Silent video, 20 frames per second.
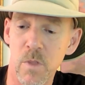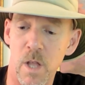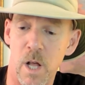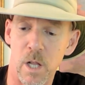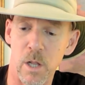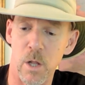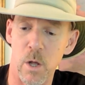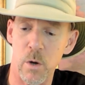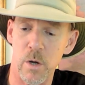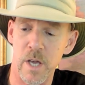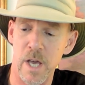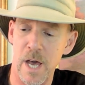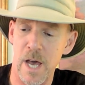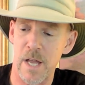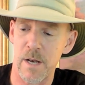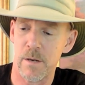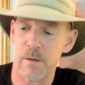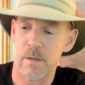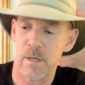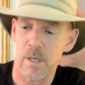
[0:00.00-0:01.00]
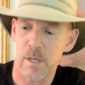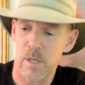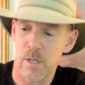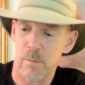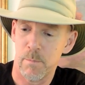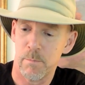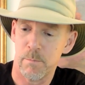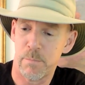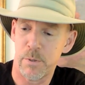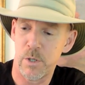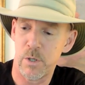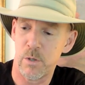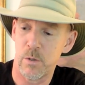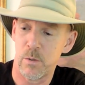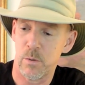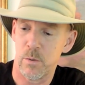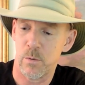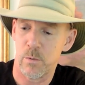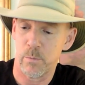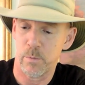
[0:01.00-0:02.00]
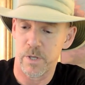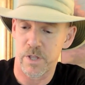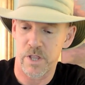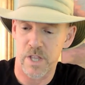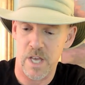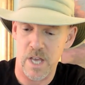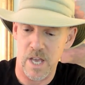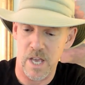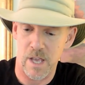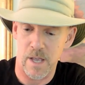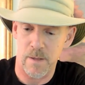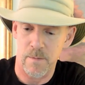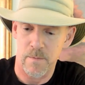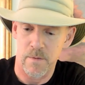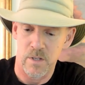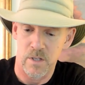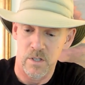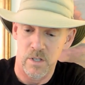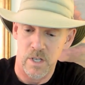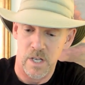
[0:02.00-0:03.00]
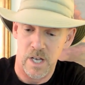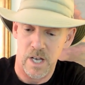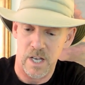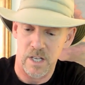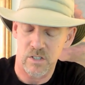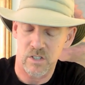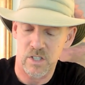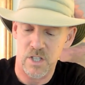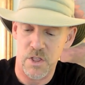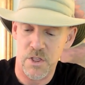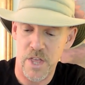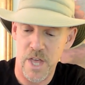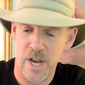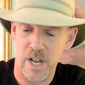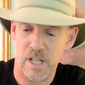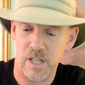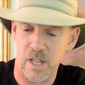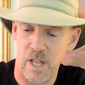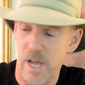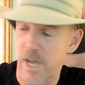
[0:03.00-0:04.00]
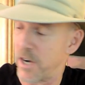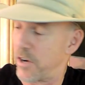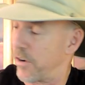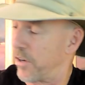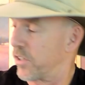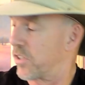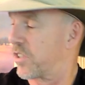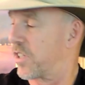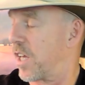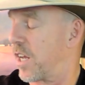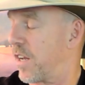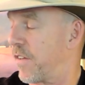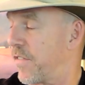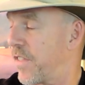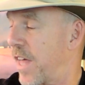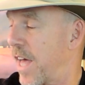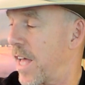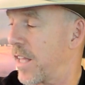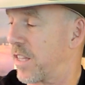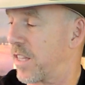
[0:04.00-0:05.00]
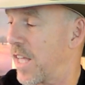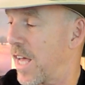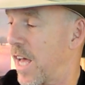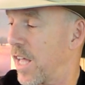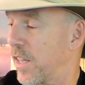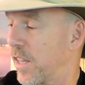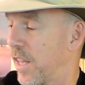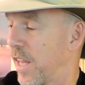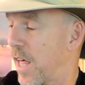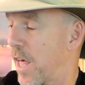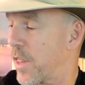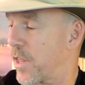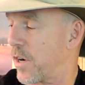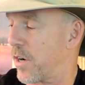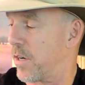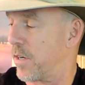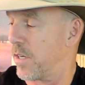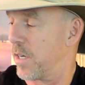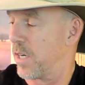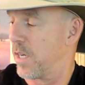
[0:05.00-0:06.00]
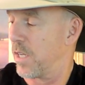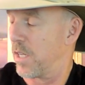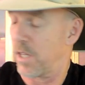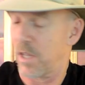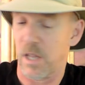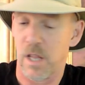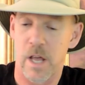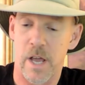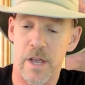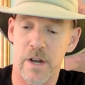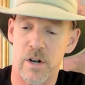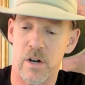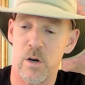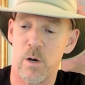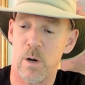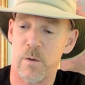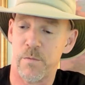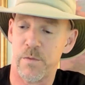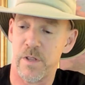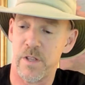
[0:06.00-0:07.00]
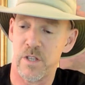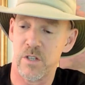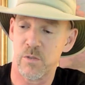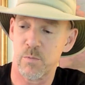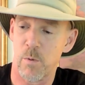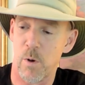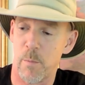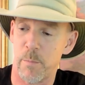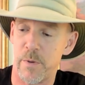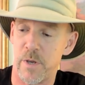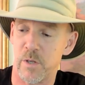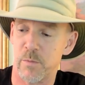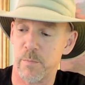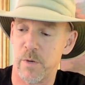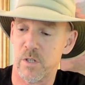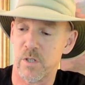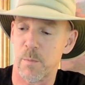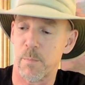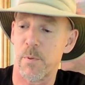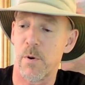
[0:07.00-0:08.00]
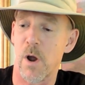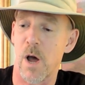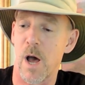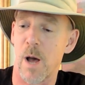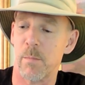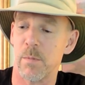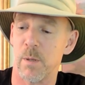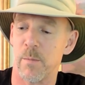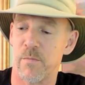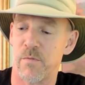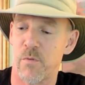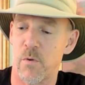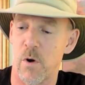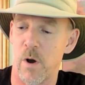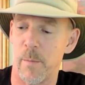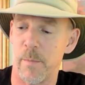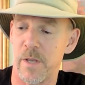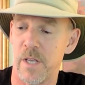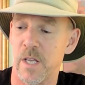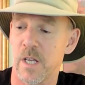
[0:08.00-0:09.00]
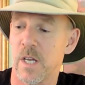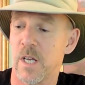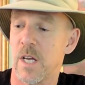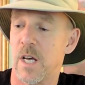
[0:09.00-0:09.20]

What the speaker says: low-cut boot with a synthetic liner instead of that leather liner, hopefully this won't be as much a problem for me.